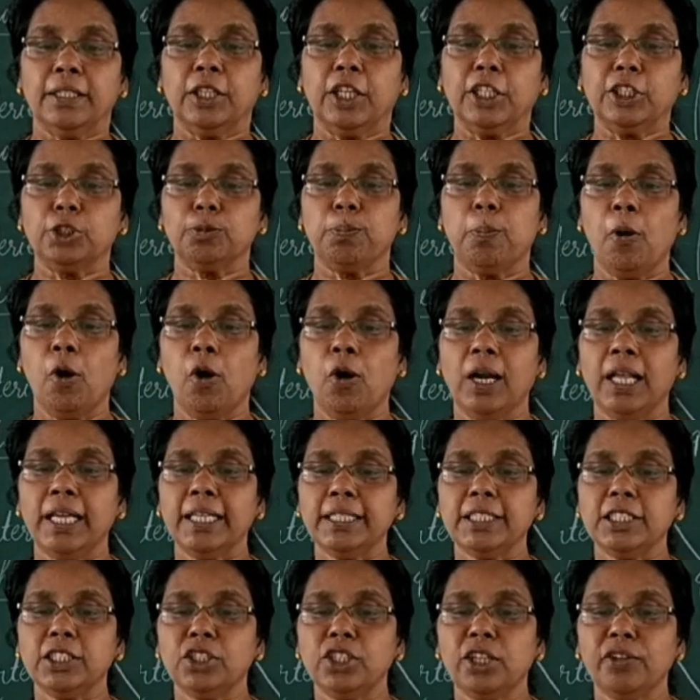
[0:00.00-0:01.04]
The
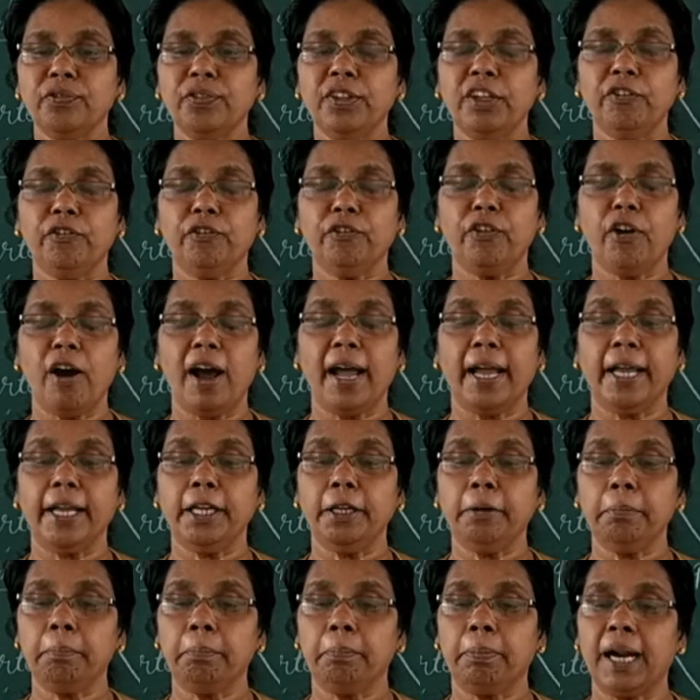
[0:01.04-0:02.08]
smallest of the
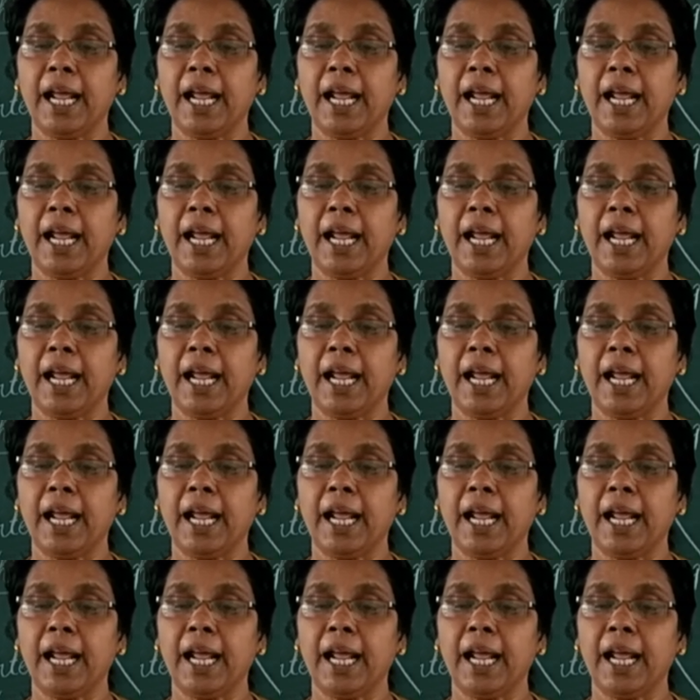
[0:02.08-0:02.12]
fine